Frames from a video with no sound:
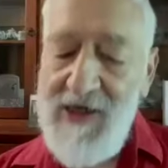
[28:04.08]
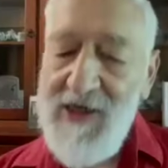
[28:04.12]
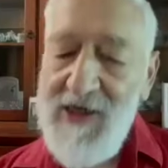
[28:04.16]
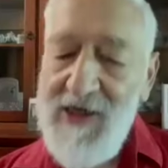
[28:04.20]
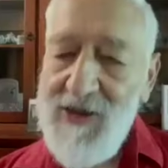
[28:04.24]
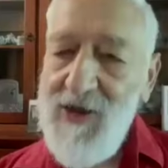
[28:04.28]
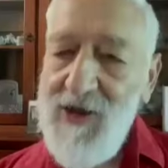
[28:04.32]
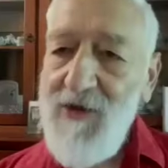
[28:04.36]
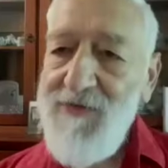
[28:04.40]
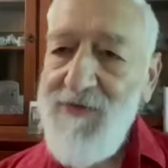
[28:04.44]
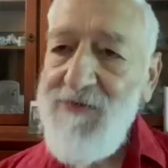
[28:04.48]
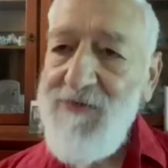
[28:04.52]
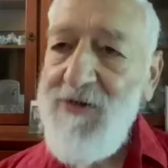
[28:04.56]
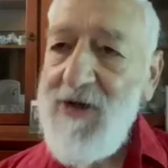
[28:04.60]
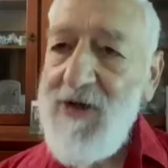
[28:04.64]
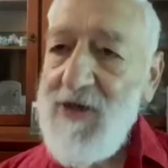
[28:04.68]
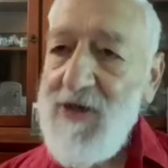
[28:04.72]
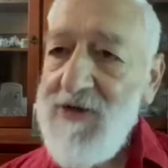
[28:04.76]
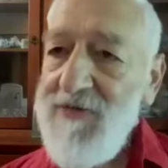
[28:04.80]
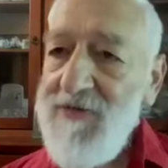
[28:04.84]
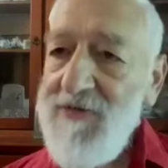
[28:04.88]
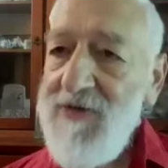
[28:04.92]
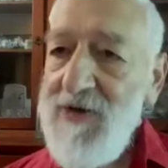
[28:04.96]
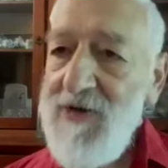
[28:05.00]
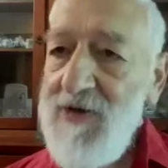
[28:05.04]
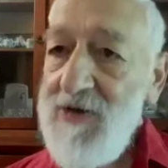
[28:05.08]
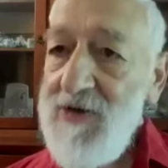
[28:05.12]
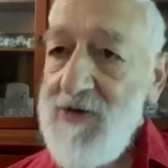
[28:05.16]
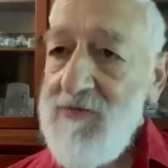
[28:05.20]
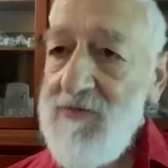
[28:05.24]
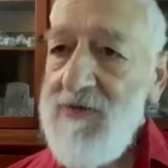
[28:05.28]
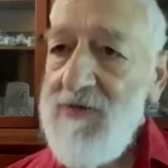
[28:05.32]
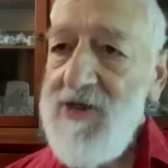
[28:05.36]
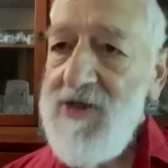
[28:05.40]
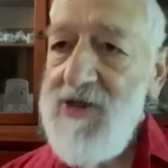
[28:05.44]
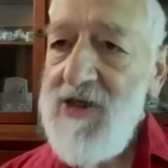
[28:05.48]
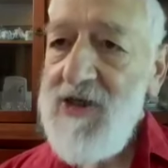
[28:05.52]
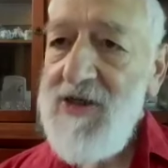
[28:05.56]
soft drinks, of course,
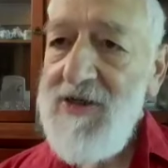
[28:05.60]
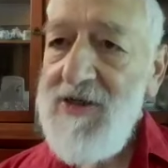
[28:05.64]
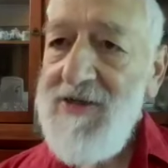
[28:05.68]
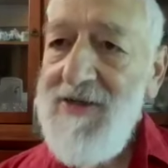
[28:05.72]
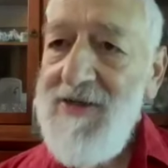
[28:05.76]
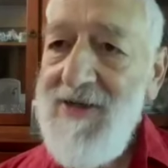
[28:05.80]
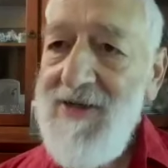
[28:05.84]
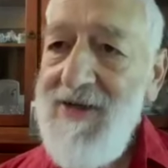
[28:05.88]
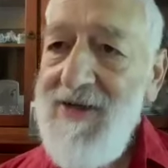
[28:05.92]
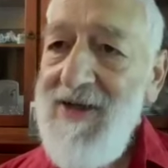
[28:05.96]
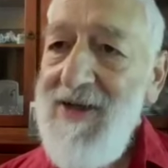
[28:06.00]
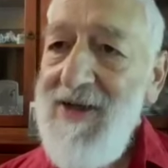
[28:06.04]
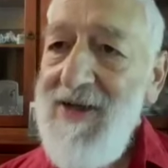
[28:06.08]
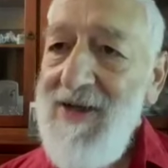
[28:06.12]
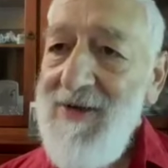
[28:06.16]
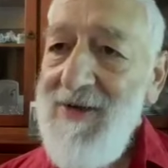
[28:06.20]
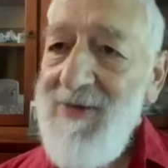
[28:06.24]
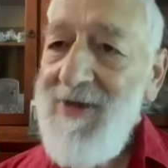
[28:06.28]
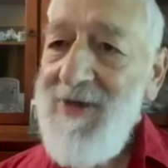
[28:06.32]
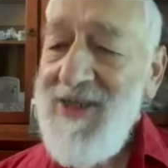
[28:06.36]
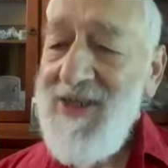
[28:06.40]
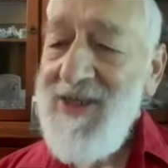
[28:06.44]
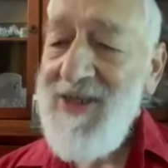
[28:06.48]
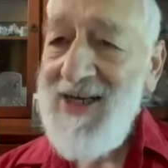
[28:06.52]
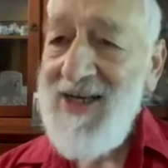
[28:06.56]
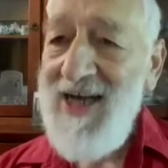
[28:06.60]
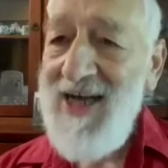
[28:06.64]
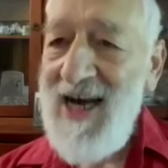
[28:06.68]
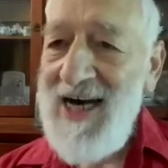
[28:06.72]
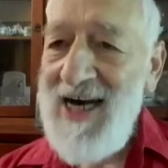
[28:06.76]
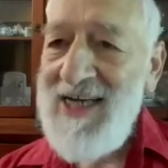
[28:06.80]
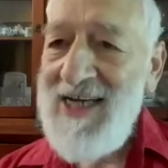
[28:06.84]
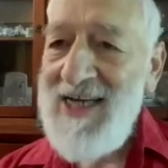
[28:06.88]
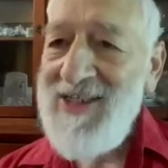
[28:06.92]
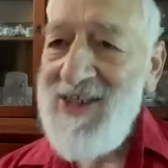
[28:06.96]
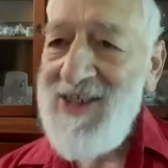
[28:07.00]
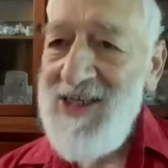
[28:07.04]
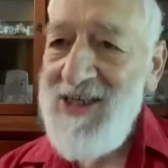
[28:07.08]
which are pretty
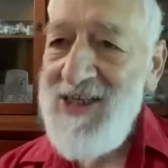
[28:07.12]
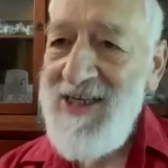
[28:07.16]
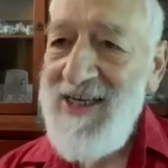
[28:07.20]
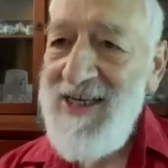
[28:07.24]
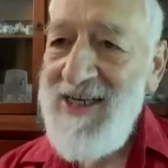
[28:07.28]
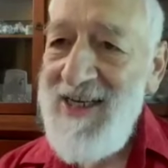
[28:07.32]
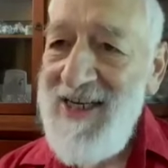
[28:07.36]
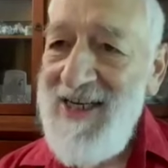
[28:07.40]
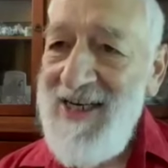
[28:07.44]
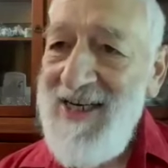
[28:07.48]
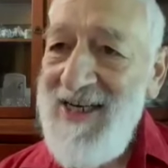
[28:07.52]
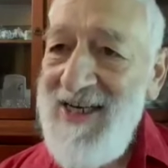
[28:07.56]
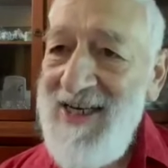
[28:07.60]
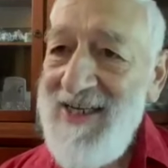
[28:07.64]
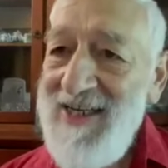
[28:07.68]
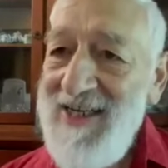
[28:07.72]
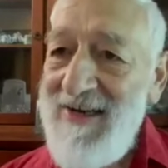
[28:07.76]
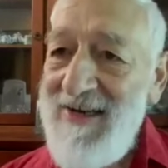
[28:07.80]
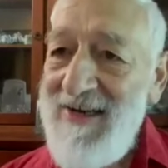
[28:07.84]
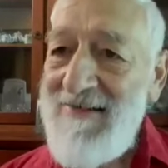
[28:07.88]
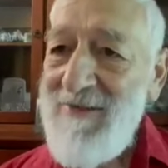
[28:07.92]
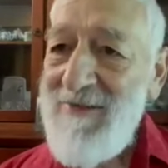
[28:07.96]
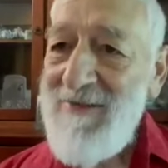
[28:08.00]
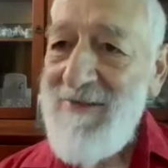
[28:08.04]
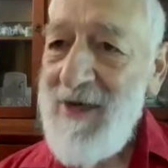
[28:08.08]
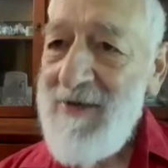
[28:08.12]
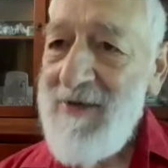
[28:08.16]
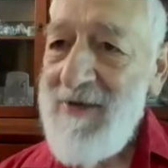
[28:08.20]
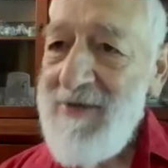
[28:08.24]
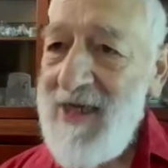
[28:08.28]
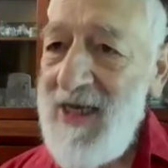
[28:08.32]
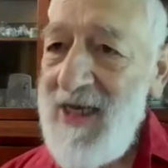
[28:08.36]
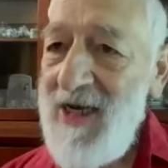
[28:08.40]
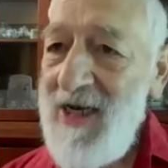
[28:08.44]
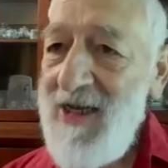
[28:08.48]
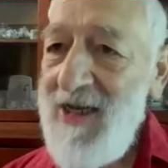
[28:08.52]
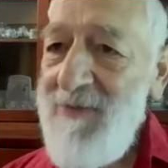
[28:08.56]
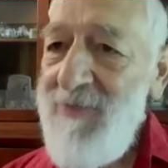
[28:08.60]
ghastly. Terrible. I'm
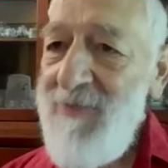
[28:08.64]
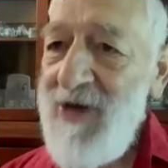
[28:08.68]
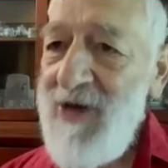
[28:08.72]
killing